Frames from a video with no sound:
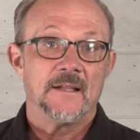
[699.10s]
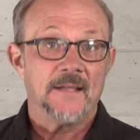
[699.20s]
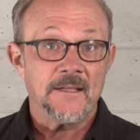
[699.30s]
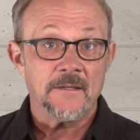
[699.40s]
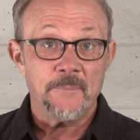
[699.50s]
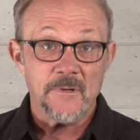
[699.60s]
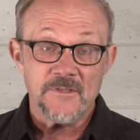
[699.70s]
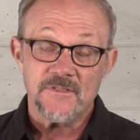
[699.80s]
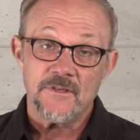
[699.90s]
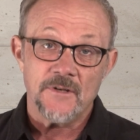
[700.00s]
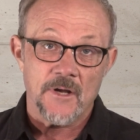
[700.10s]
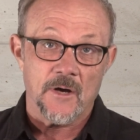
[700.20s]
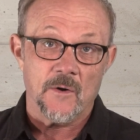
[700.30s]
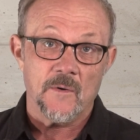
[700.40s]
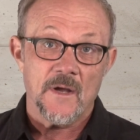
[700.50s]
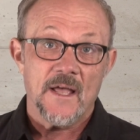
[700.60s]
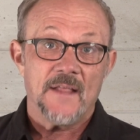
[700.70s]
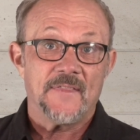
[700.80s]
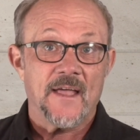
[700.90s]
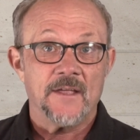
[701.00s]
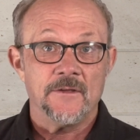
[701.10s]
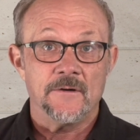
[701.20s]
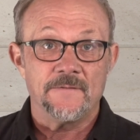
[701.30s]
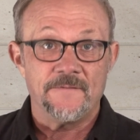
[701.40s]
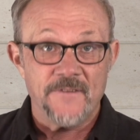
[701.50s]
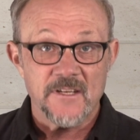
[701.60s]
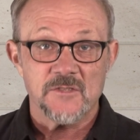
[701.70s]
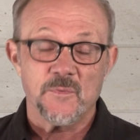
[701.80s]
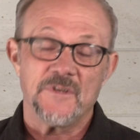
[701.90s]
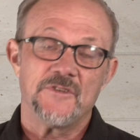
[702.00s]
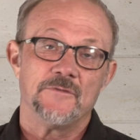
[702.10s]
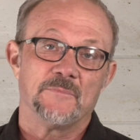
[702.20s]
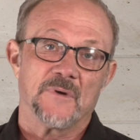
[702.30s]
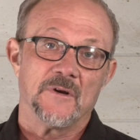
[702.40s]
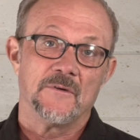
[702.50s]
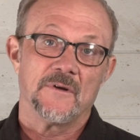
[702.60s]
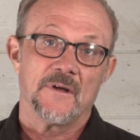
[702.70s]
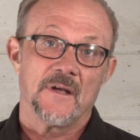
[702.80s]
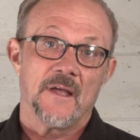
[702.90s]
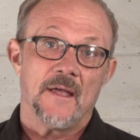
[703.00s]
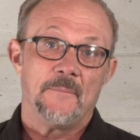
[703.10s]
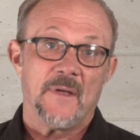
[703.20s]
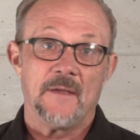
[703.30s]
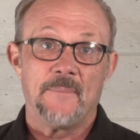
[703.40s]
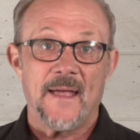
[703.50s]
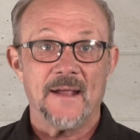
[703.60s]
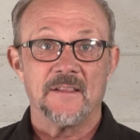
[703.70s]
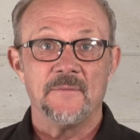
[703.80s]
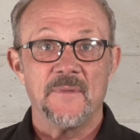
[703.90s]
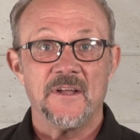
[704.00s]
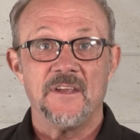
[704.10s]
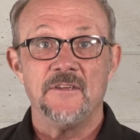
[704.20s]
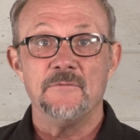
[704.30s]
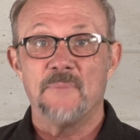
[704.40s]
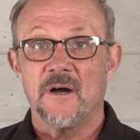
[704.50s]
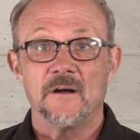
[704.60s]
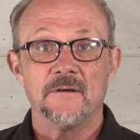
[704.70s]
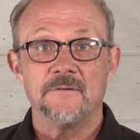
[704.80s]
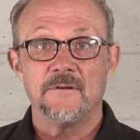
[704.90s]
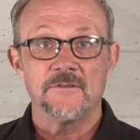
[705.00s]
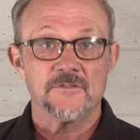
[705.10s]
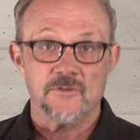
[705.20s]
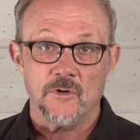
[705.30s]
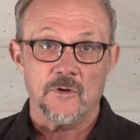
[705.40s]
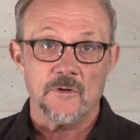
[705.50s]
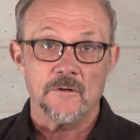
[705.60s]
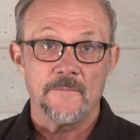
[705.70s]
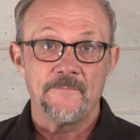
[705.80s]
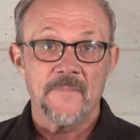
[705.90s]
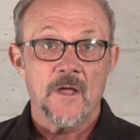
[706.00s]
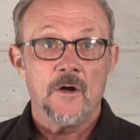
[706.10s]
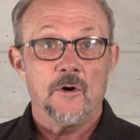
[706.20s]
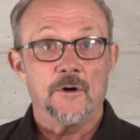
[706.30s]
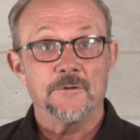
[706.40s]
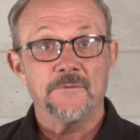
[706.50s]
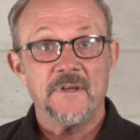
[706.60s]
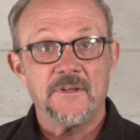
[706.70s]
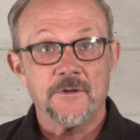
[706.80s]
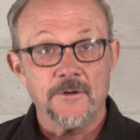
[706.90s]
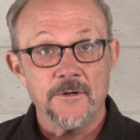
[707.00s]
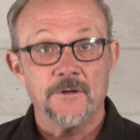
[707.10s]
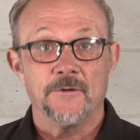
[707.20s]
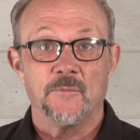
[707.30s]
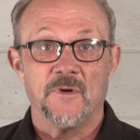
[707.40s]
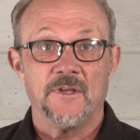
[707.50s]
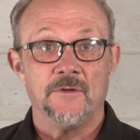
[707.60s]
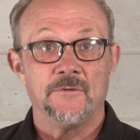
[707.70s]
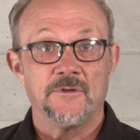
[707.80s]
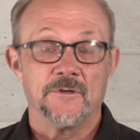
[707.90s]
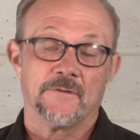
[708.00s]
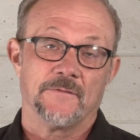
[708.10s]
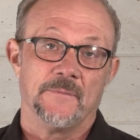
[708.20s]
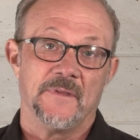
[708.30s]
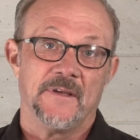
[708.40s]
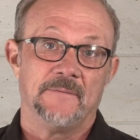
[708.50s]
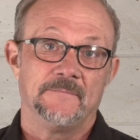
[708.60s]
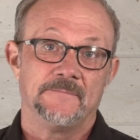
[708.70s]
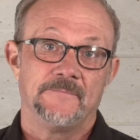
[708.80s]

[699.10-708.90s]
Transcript: Let the person know that you'll fix what you broke, pay back the money you borrowed or stole, or return what you took from them.